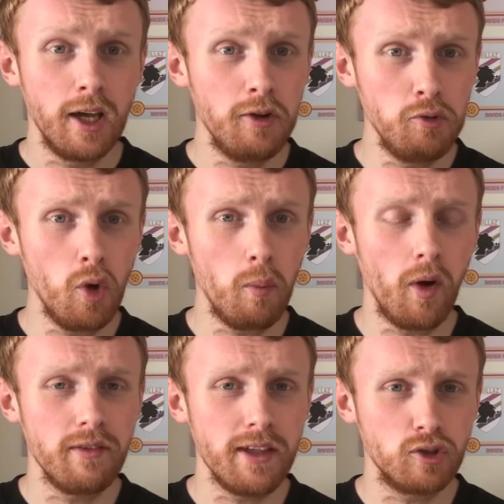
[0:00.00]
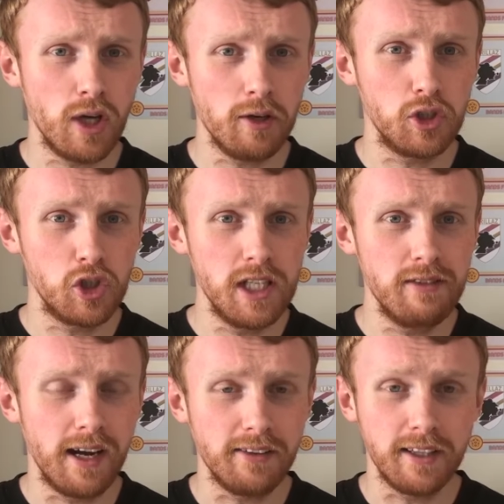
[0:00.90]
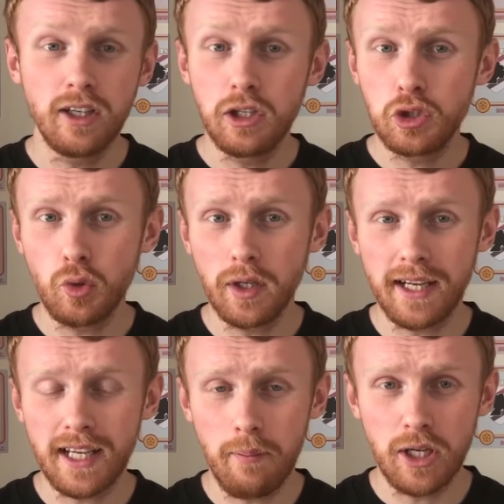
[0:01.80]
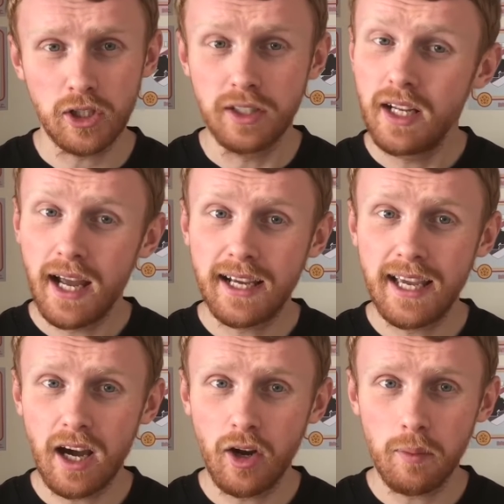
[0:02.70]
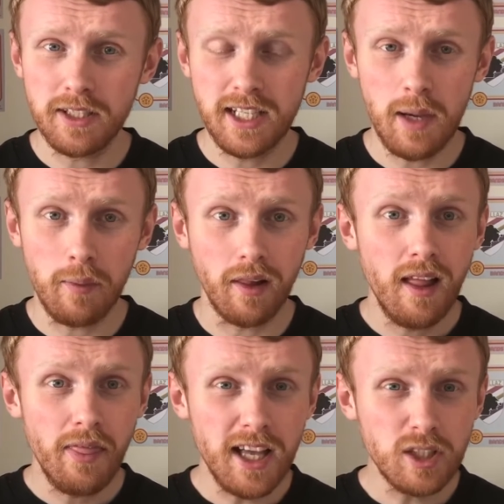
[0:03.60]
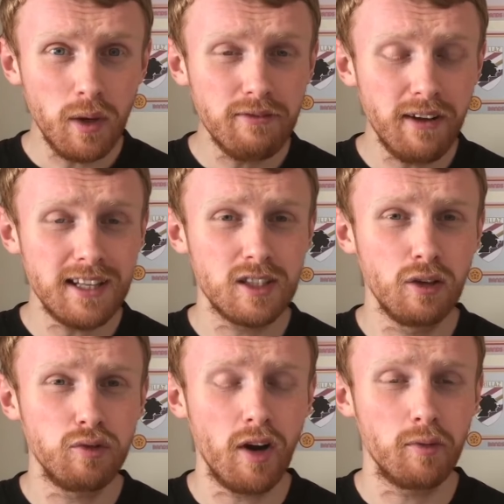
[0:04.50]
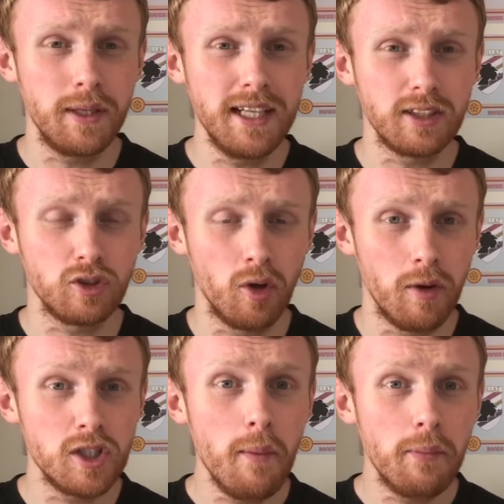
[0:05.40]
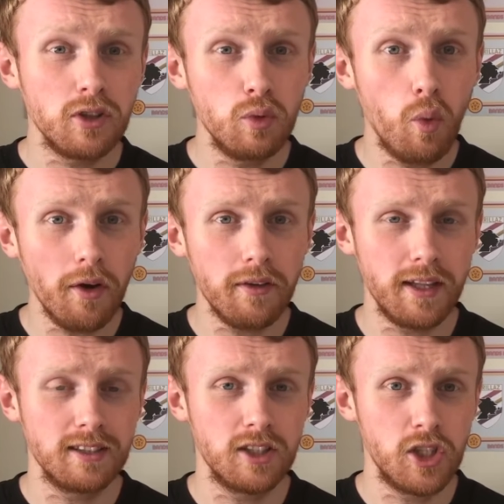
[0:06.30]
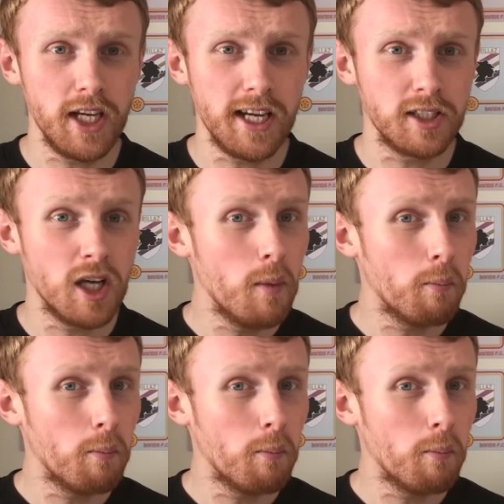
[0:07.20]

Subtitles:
At no point have they tried to achieve anything, shown any ambition, and kick on up the table. That's why fans love Rafa Benitez so much, because he wanted things to change.